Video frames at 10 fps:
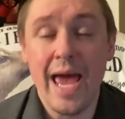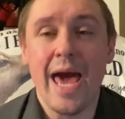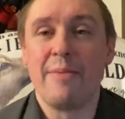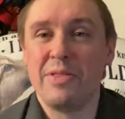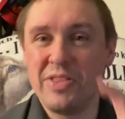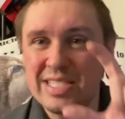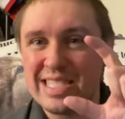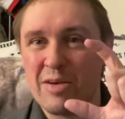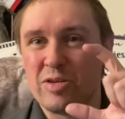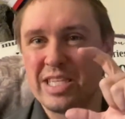And I mean, this
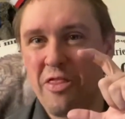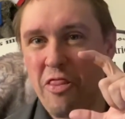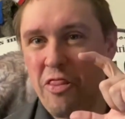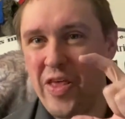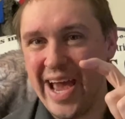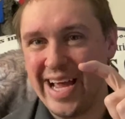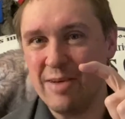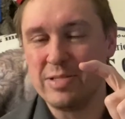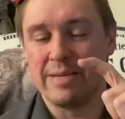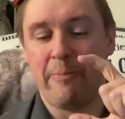thing was thick. It
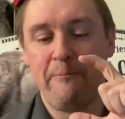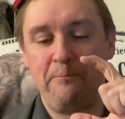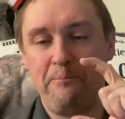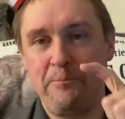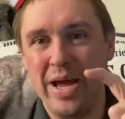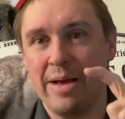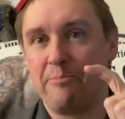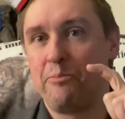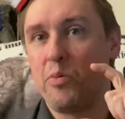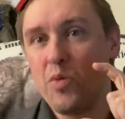was a
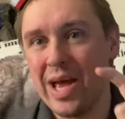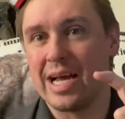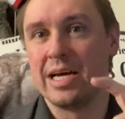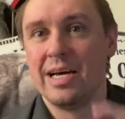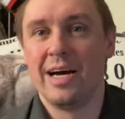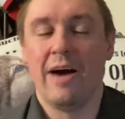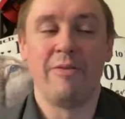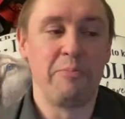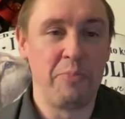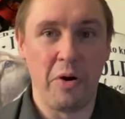big brick of
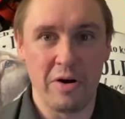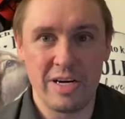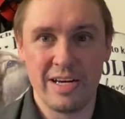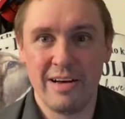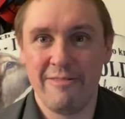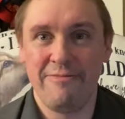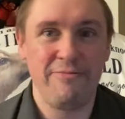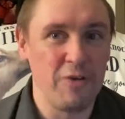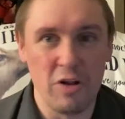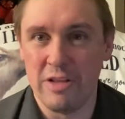a book
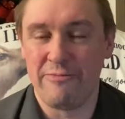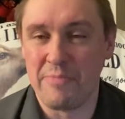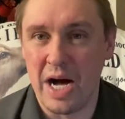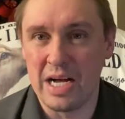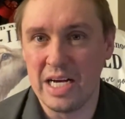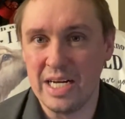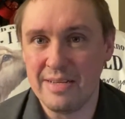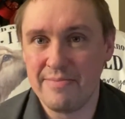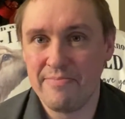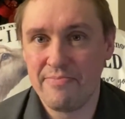full of manga.
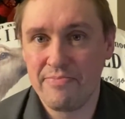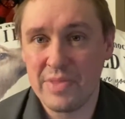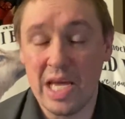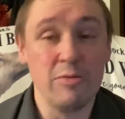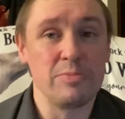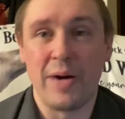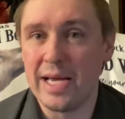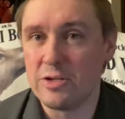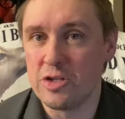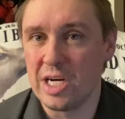It was my
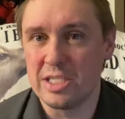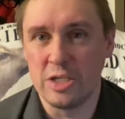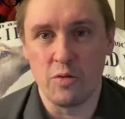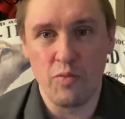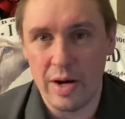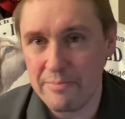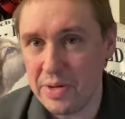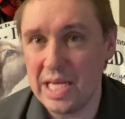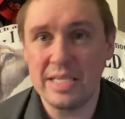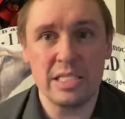introduction to One
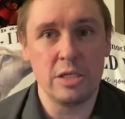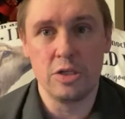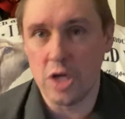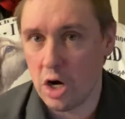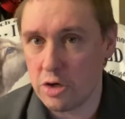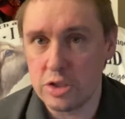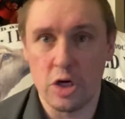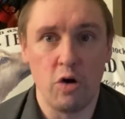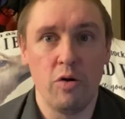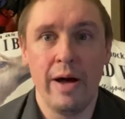Piece,
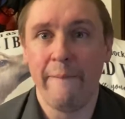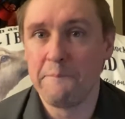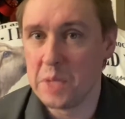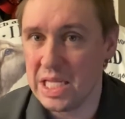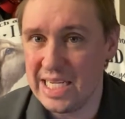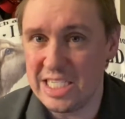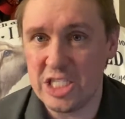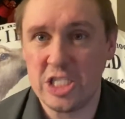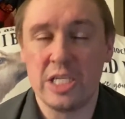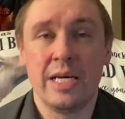Naruto,
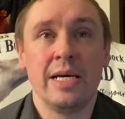Bleach.